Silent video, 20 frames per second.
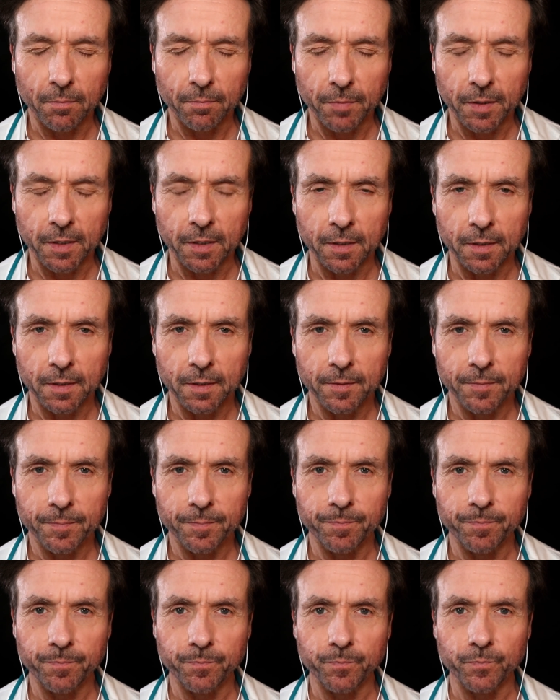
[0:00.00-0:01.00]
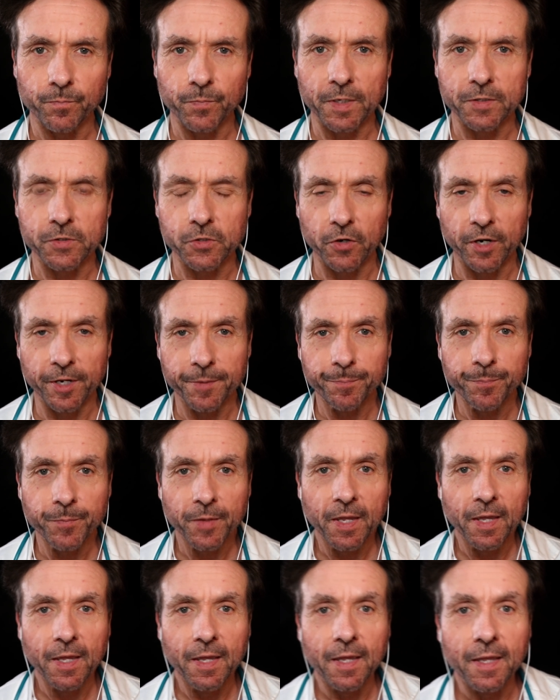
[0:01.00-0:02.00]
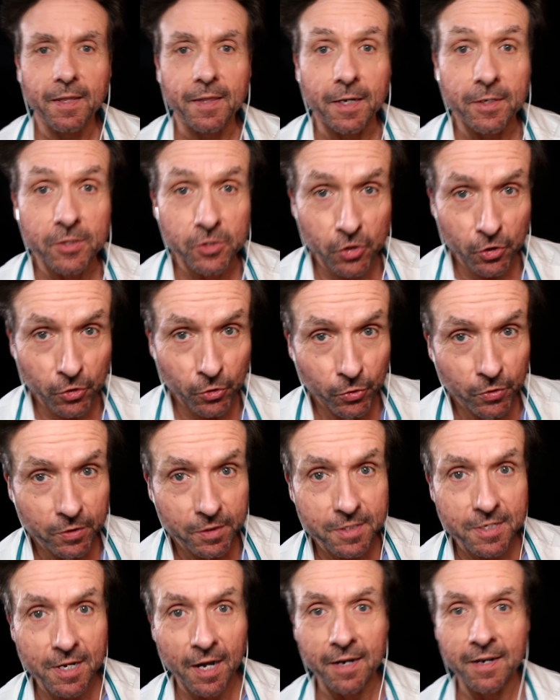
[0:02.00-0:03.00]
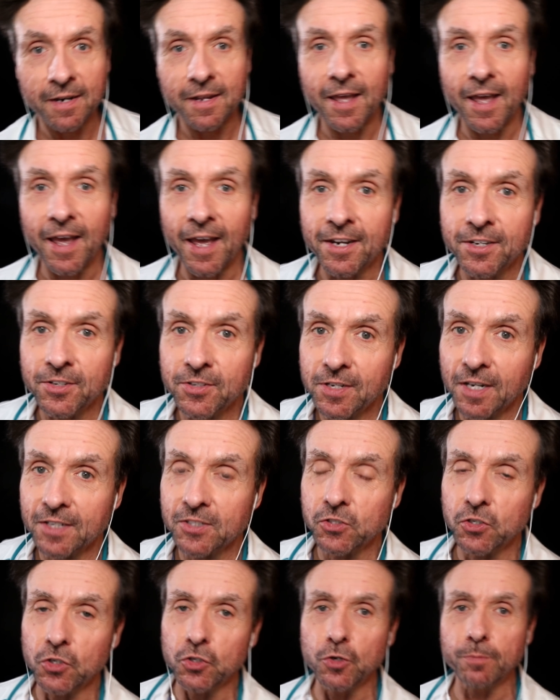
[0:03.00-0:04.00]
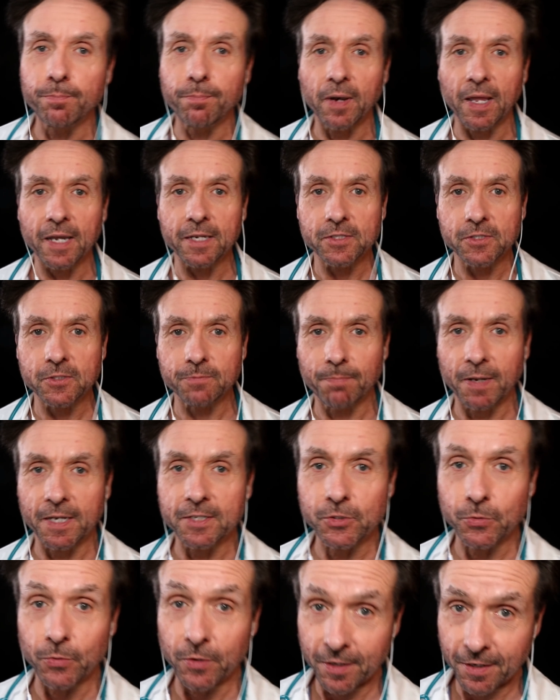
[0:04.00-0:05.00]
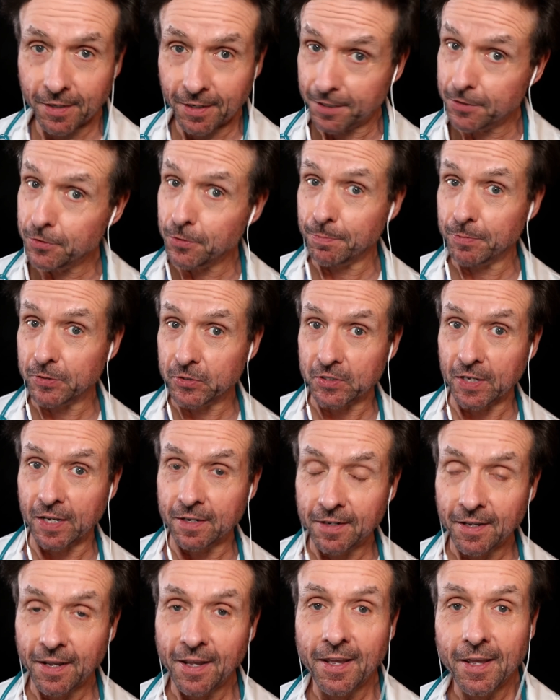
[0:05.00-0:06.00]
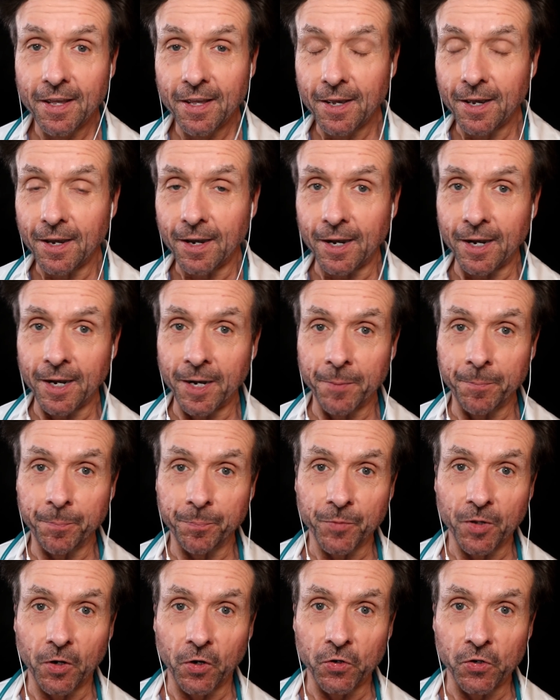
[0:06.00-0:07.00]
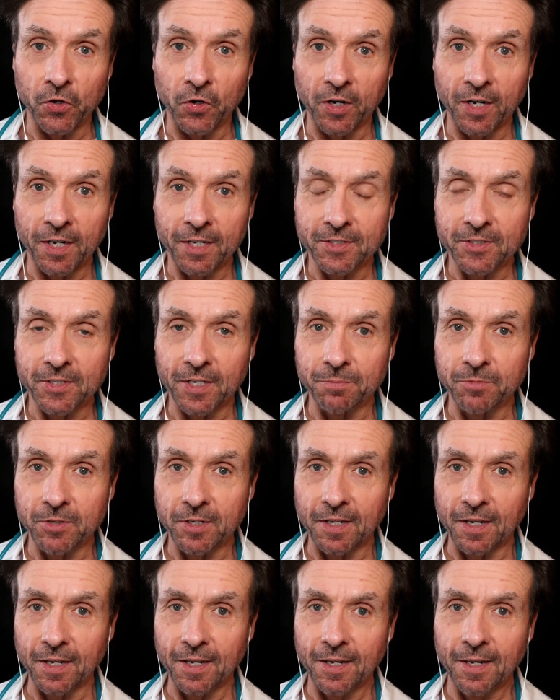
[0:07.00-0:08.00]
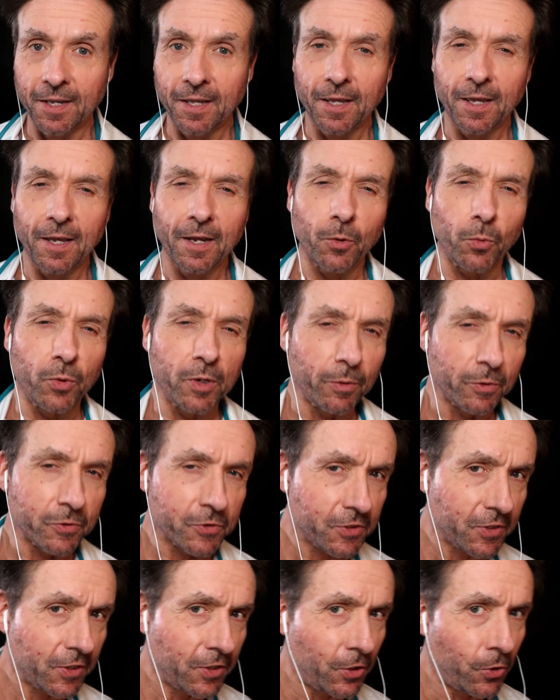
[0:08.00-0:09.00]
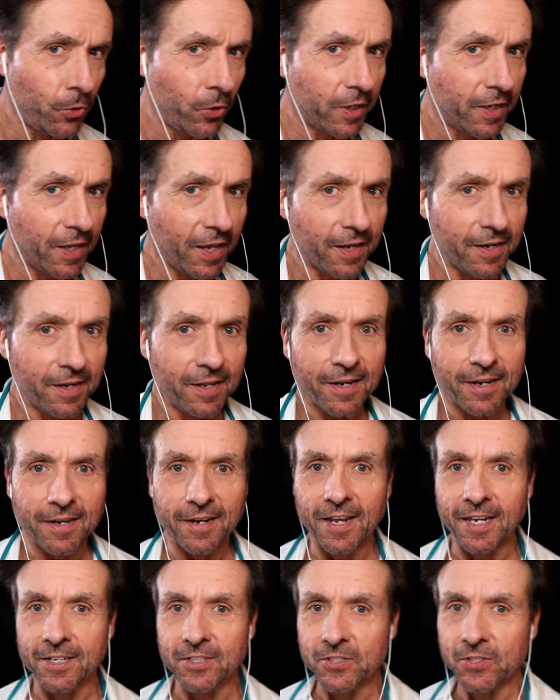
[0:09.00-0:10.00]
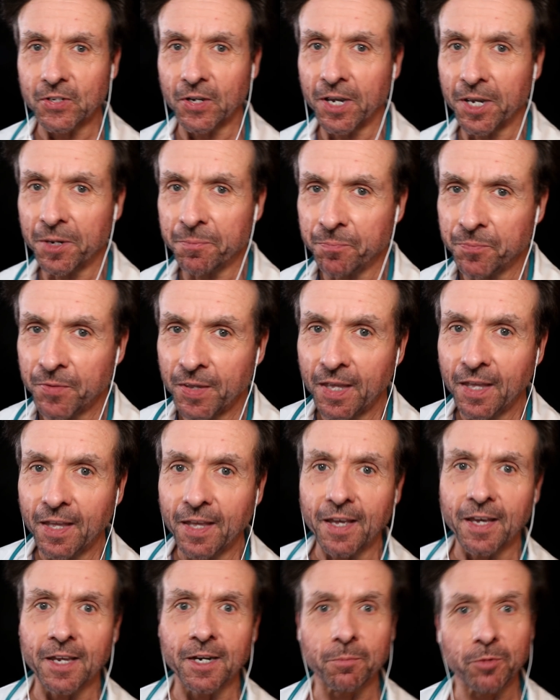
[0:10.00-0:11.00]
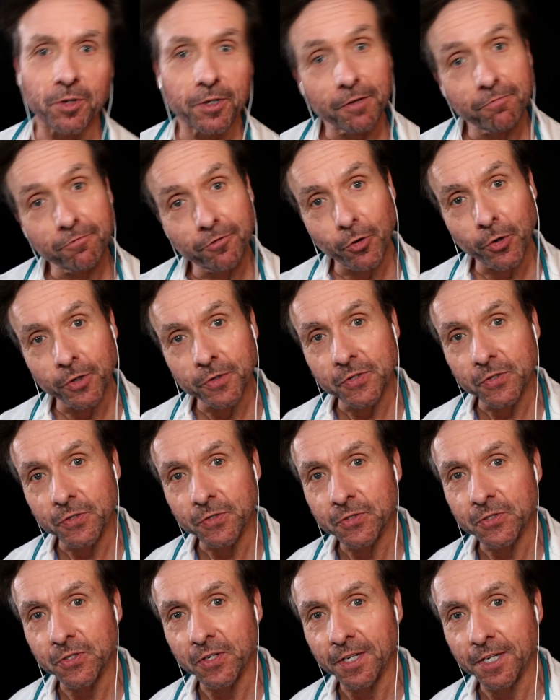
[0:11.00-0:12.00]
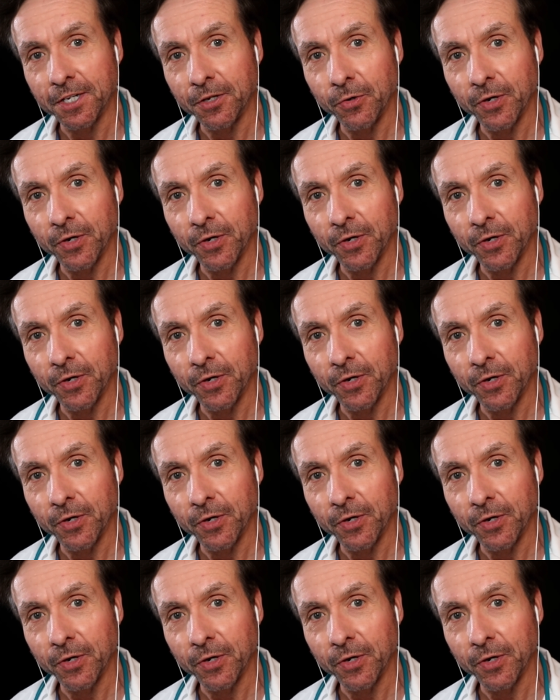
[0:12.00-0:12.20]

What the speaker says: blink. That's great. That is you done and dusted. You passed with 100% on your eye exam today. We will see you again next time, and I'm looking forward to seeing